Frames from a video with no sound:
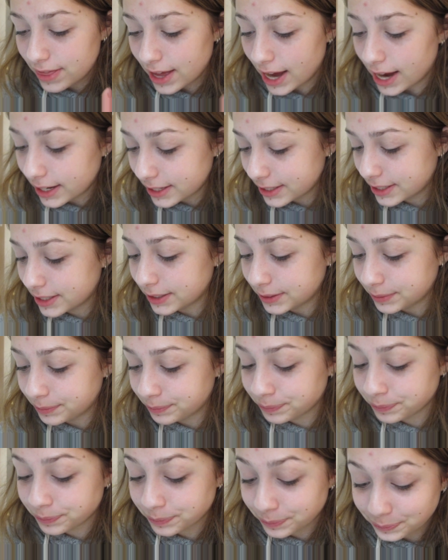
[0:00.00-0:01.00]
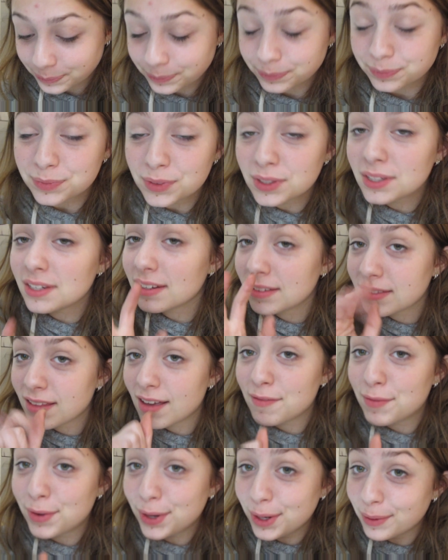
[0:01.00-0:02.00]
that
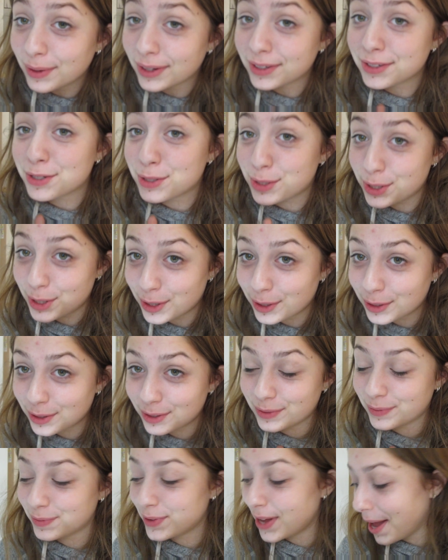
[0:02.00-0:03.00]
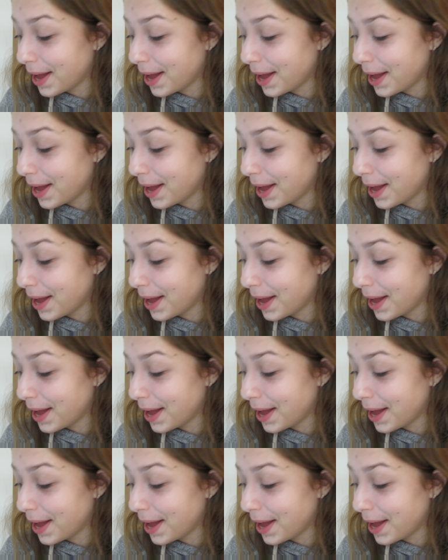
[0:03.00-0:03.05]
video I just took.